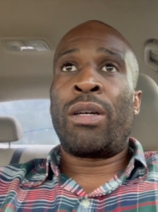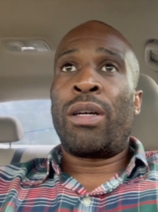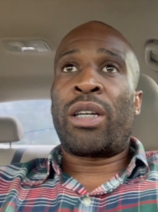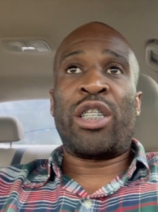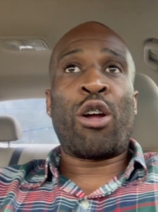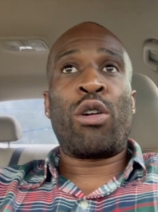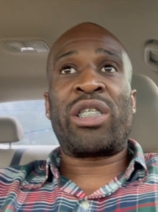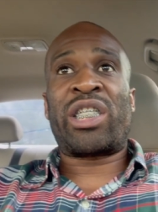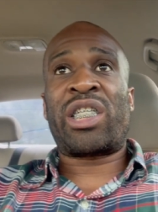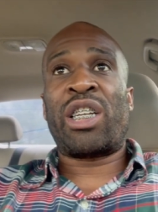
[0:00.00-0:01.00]

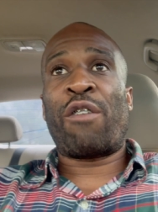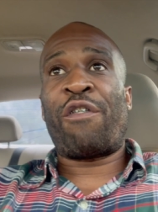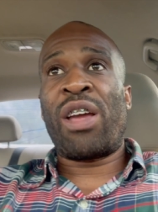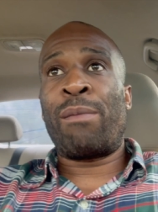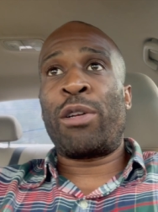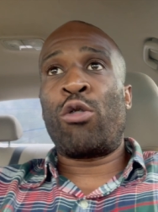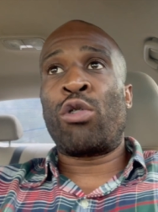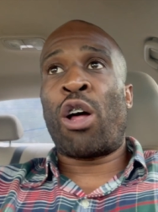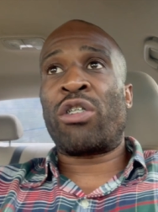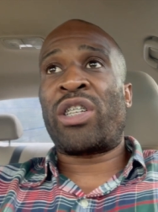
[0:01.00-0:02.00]
Condolences to the family who
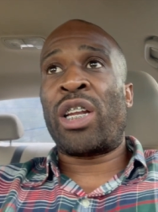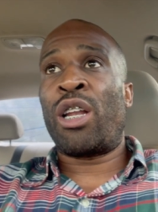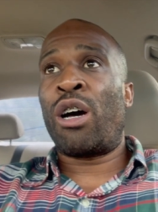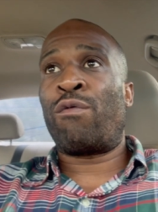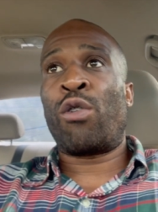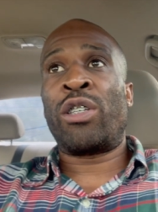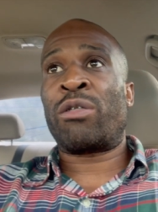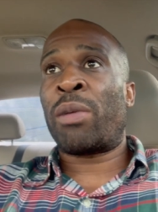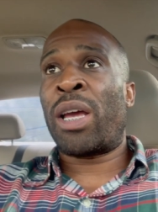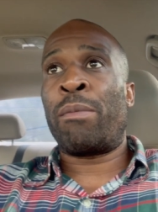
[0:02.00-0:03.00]
lost their loved ones,
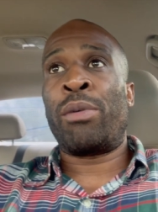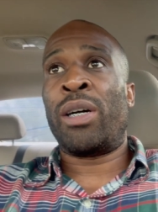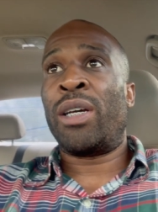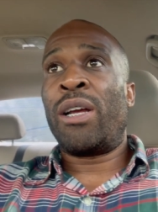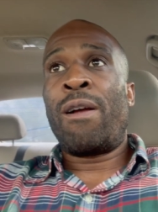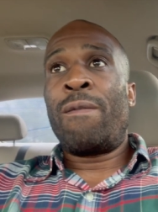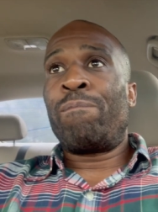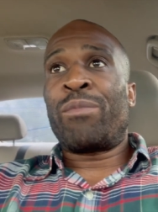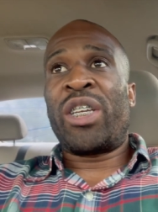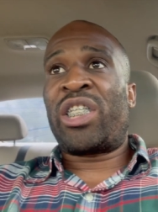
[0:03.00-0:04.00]
man, but
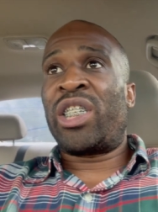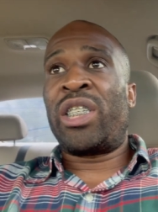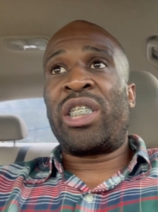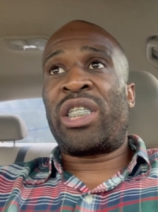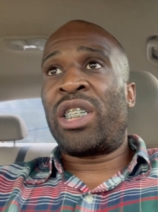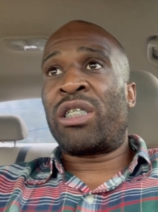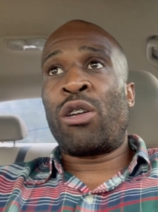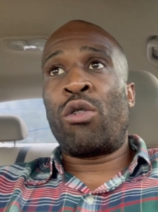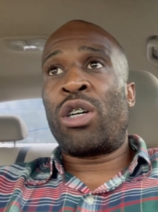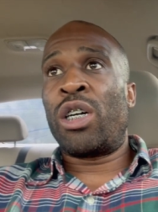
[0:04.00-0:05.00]
this shit, this shit is
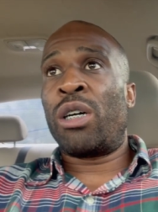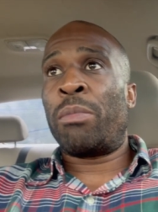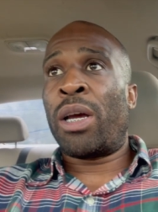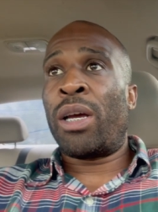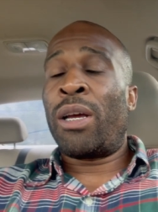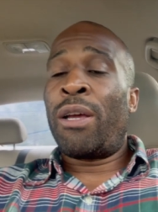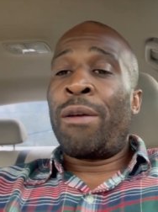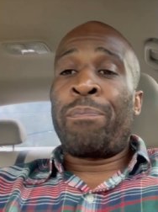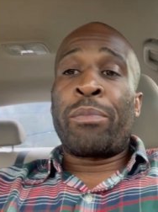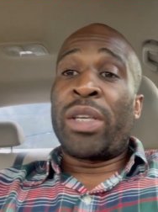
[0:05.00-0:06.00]
no good, man.
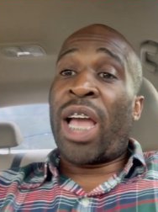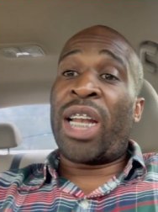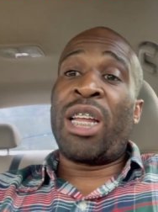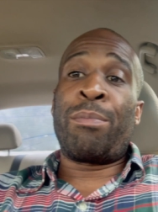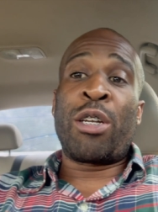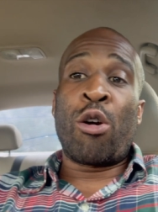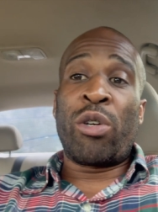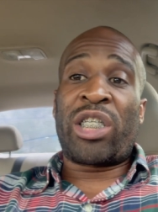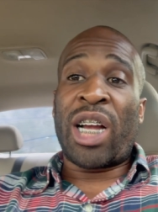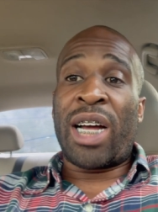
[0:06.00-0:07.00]
Y'all let me know
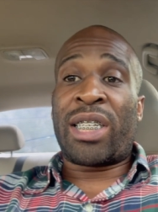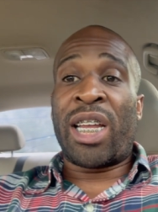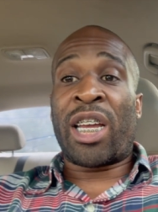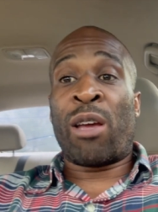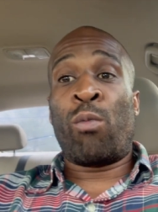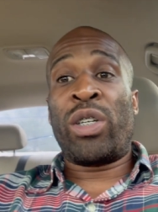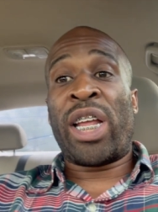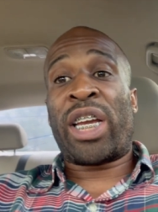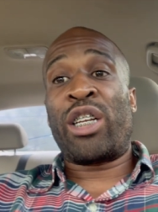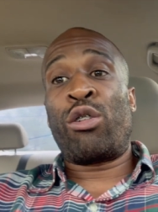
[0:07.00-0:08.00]
what y'all think and what
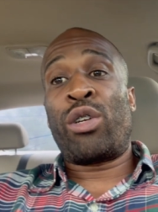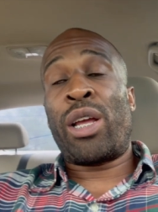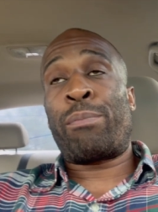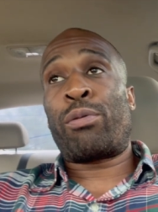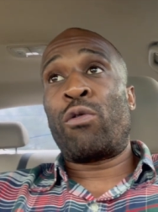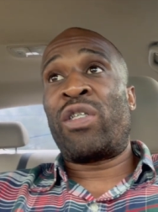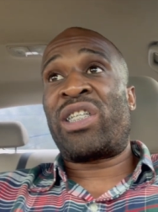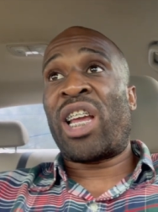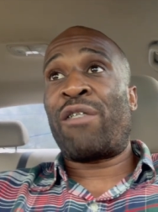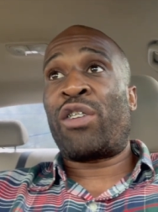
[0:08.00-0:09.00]
they can do to improve the
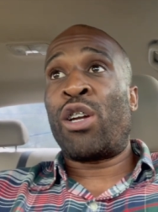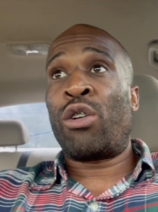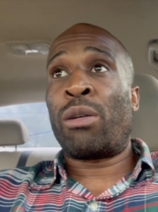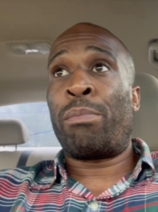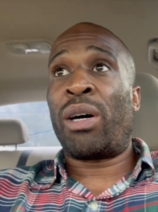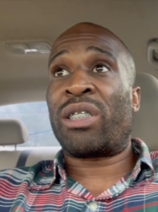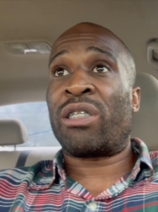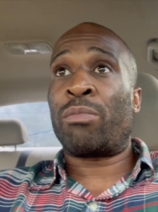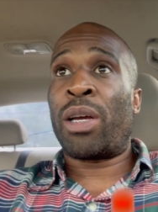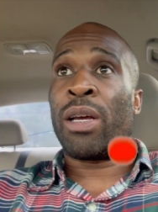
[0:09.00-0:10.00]
safety on the
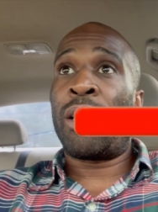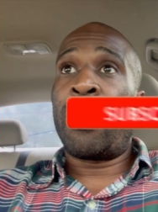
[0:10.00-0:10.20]
buses, man.